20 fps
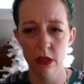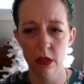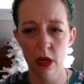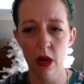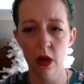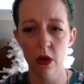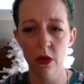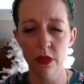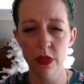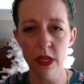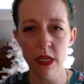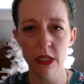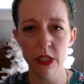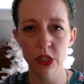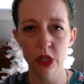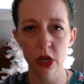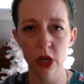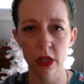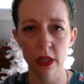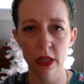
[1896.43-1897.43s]
Oh, thanks,
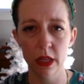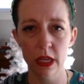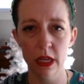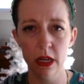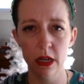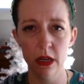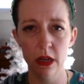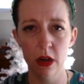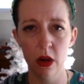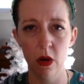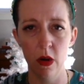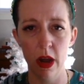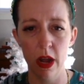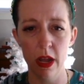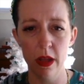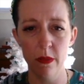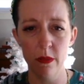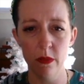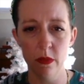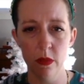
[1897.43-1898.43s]
Charlotte. No,
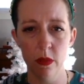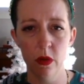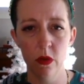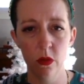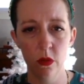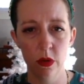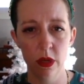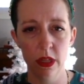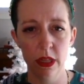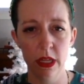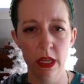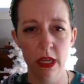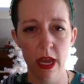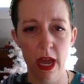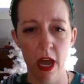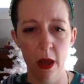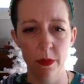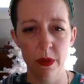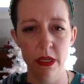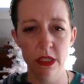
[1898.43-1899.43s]
I'm really
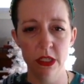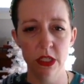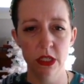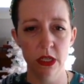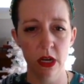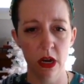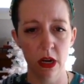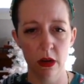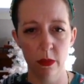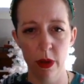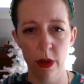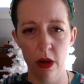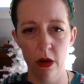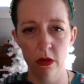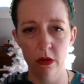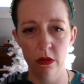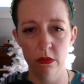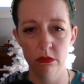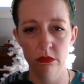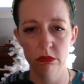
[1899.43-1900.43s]
happy to talk
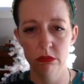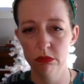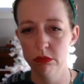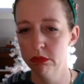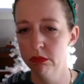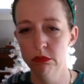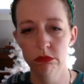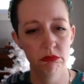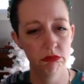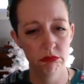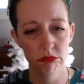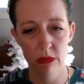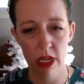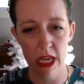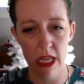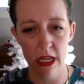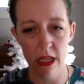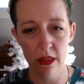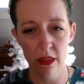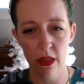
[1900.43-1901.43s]
about
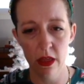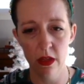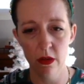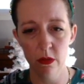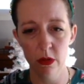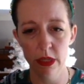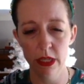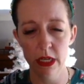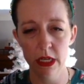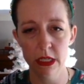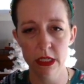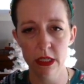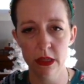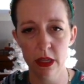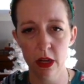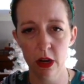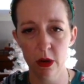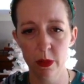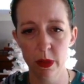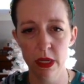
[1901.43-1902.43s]
anything related to
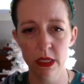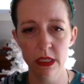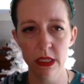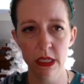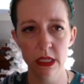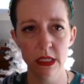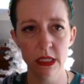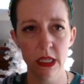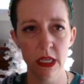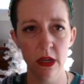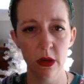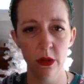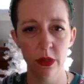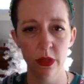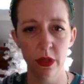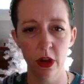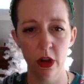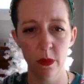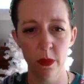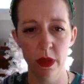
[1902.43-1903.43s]
therapy and D&D, or
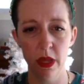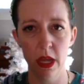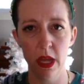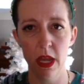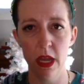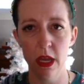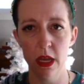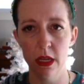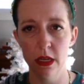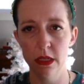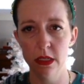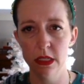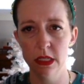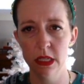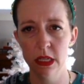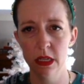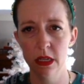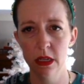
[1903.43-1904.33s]
therapy and